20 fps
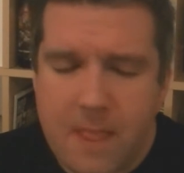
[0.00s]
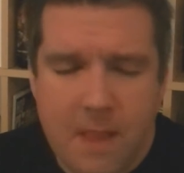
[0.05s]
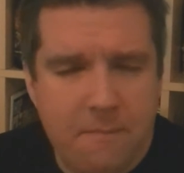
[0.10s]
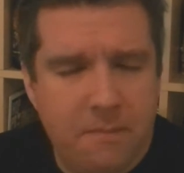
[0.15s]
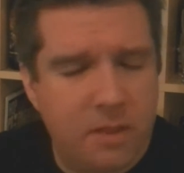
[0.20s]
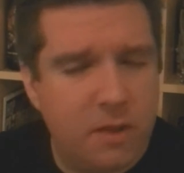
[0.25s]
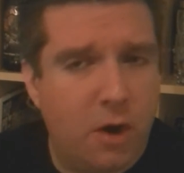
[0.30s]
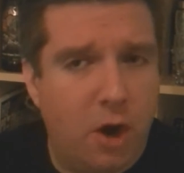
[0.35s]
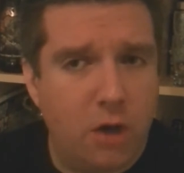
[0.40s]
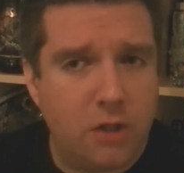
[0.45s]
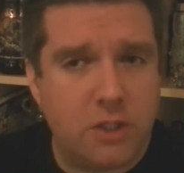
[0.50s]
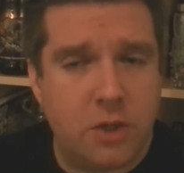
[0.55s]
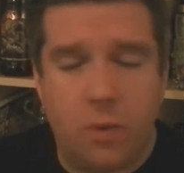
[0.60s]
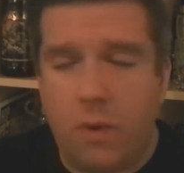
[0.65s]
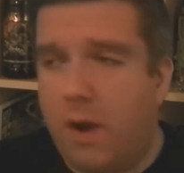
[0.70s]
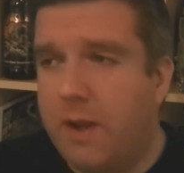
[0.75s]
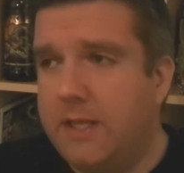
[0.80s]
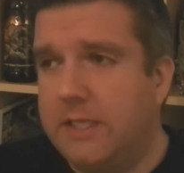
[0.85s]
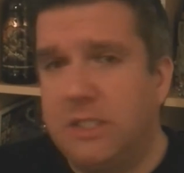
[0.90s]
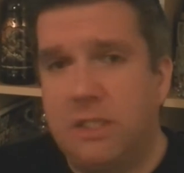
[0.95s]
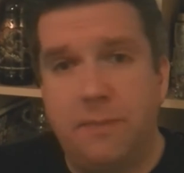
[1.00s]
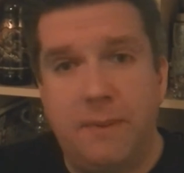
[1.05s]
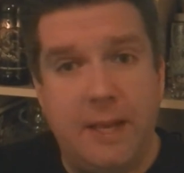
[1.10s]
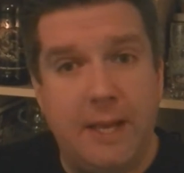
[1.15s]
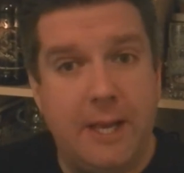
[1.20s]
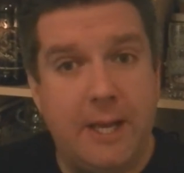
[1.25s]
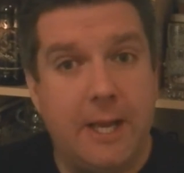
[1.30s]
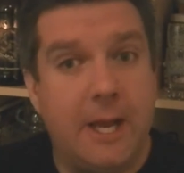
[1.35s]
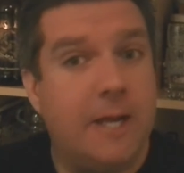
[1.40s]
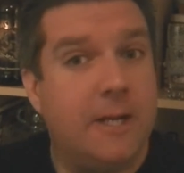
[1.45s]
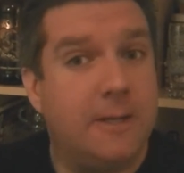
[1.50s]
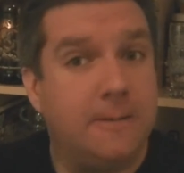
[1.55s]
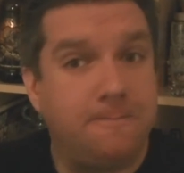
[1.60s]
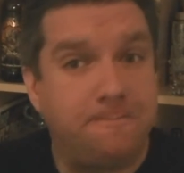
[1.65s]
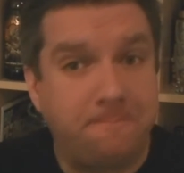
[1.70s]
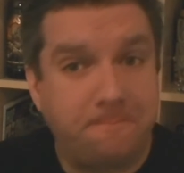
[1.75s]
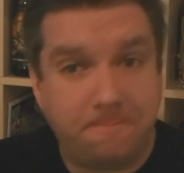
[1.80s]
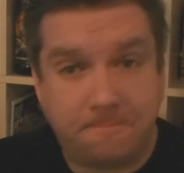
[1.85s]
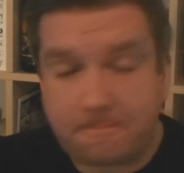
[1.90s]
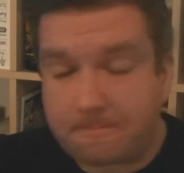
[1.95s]
But they also wanted it to be a,
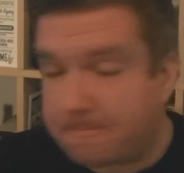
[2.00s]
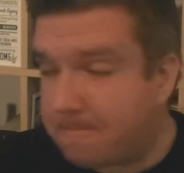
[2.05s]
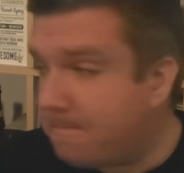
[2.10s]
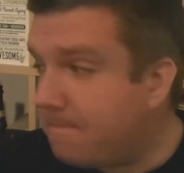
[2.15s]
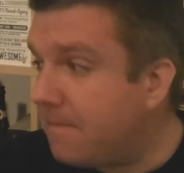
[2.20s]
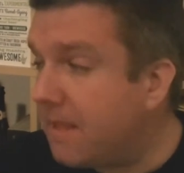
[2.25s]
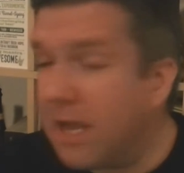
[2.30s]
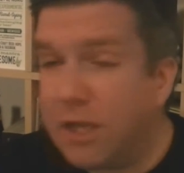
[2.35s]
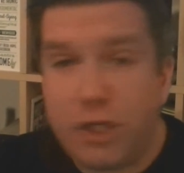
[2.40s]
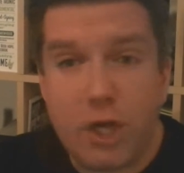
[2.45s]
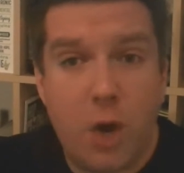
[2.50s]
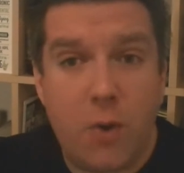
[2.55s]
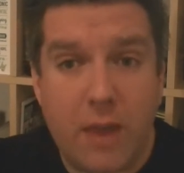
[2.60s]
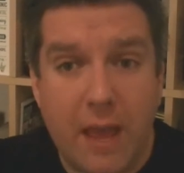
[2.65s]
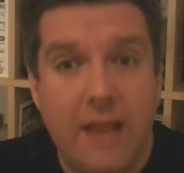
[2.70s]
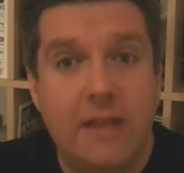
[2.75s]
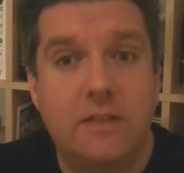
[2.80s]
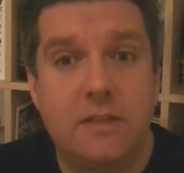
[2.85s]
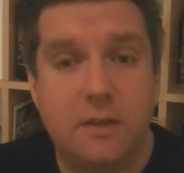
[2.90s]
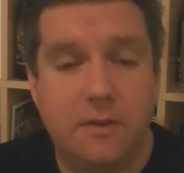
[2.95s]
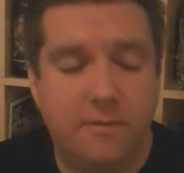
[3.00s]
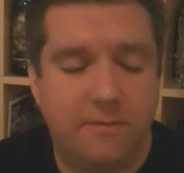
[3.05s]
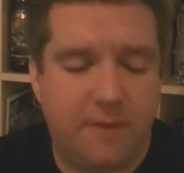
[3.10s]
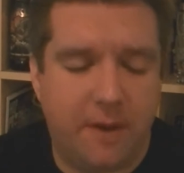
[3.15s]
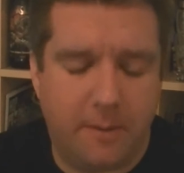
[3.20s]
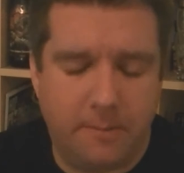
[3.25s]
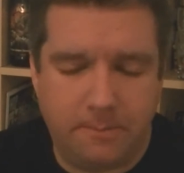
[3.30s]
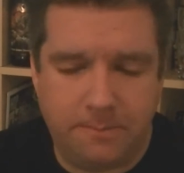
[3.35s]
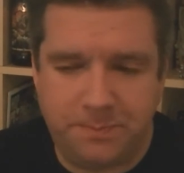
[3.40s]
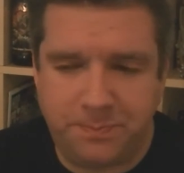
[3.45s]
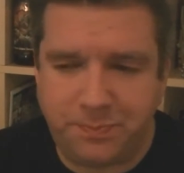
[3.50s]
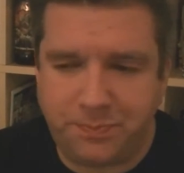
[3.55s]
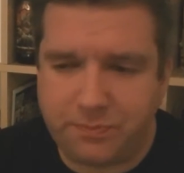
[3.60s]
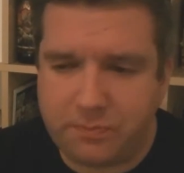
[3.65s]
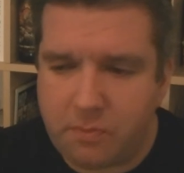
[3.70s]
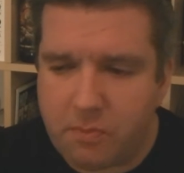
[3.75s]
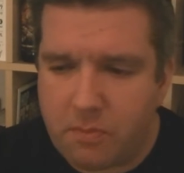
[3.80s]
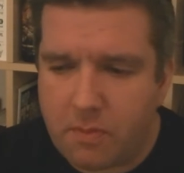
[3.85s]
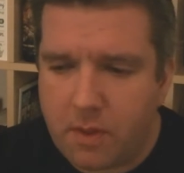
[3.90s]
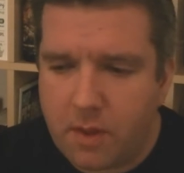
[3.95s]
a showcase of um,
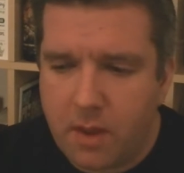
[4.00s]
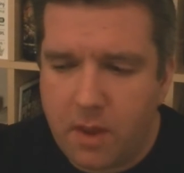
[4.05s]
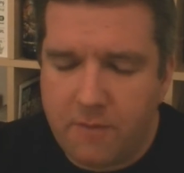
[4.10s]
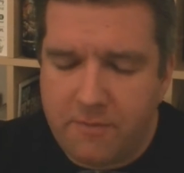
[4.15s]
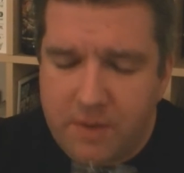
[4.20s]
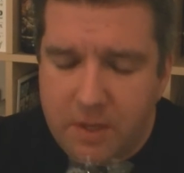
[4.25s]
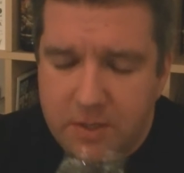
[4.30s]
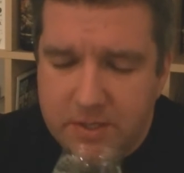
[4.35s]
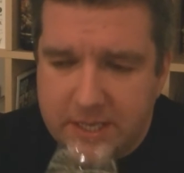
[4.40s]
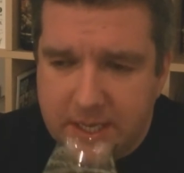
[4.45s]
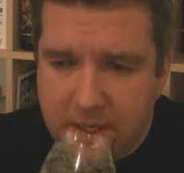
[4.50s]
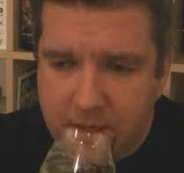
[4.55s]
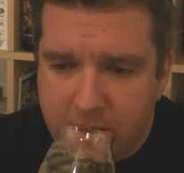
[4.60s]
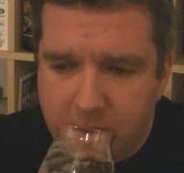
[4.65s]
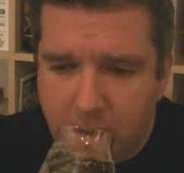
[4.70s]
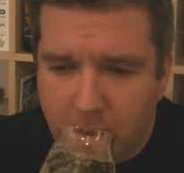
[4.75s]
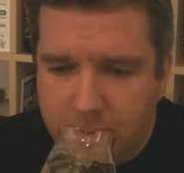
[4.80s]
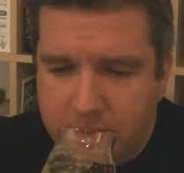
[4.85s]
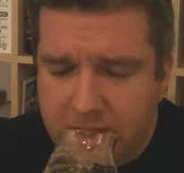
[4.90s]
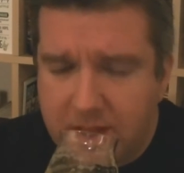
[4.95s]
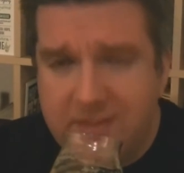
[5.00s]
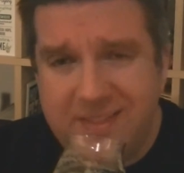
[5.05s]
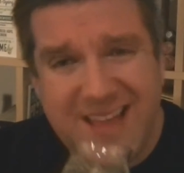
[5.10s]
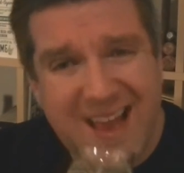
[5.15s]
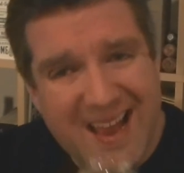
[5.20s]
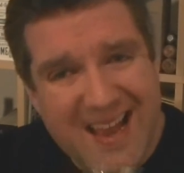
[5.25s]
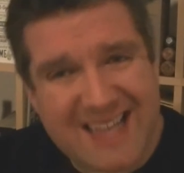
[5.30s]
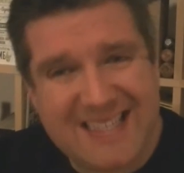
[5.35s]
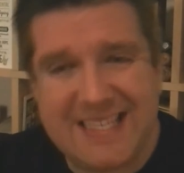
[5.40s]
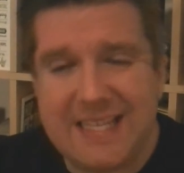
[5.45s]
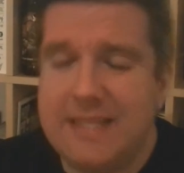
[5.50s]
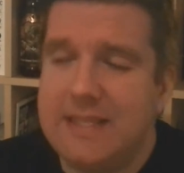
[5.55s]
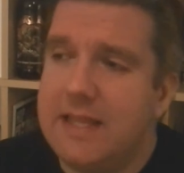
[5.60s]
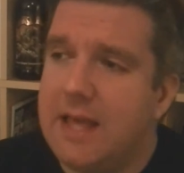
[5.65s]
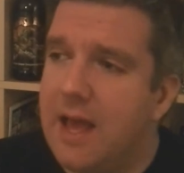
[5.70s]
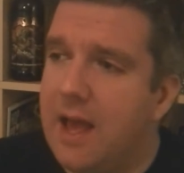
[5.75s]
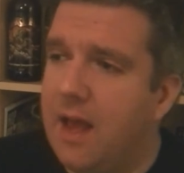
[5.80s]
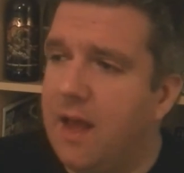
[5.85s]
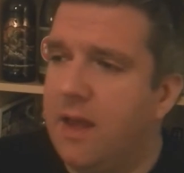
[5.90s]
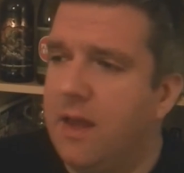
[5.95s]
of New Zealand hops, and that is in
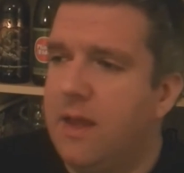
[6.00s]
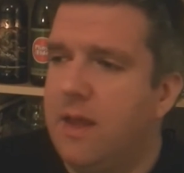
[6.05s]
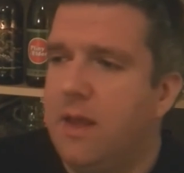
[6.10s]
there.